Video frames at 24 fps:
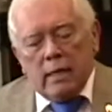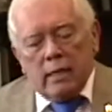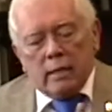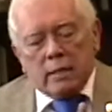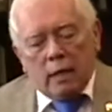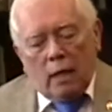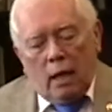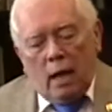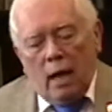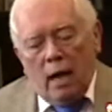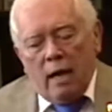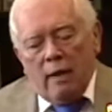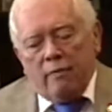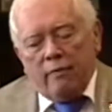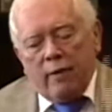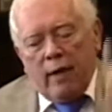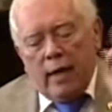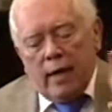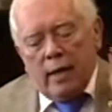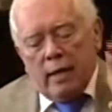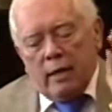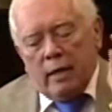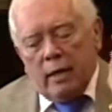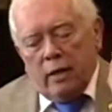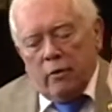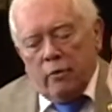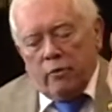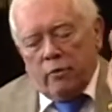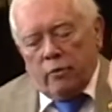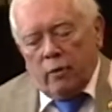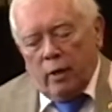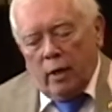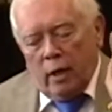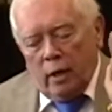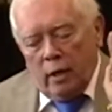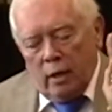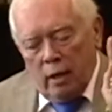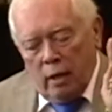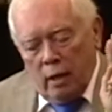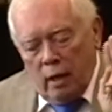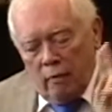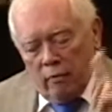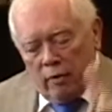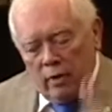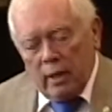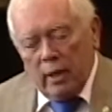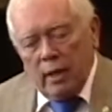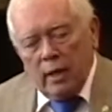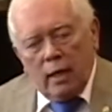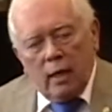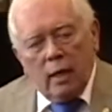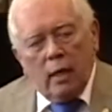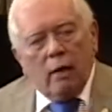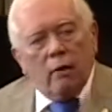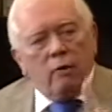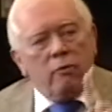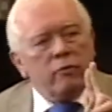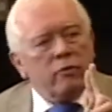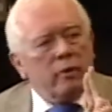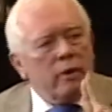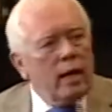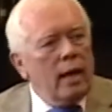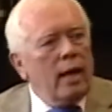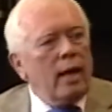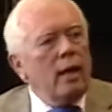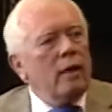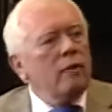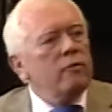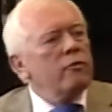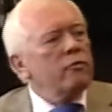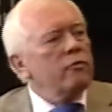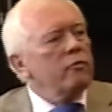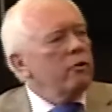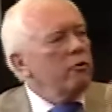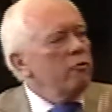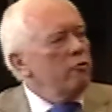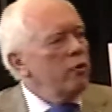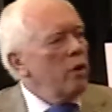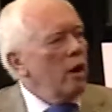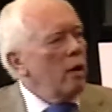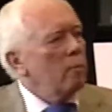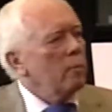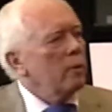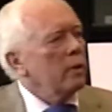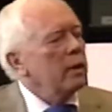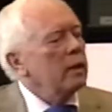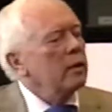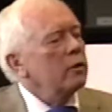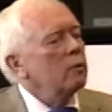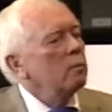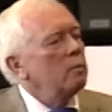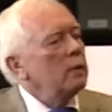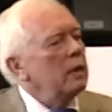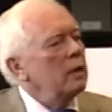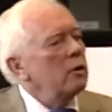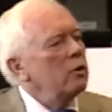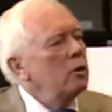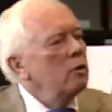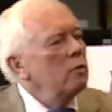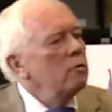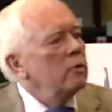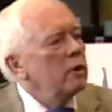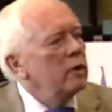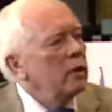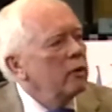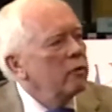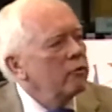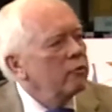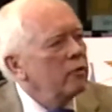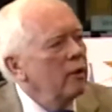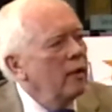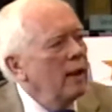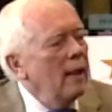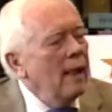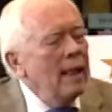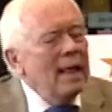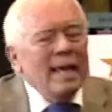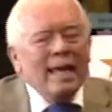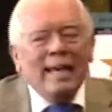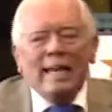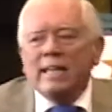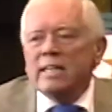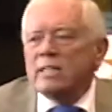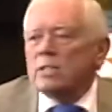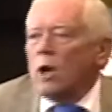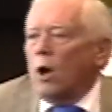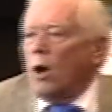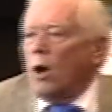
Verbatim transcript: his life and his and his, everything he owns and has is in jeopardy to be a Unionist. His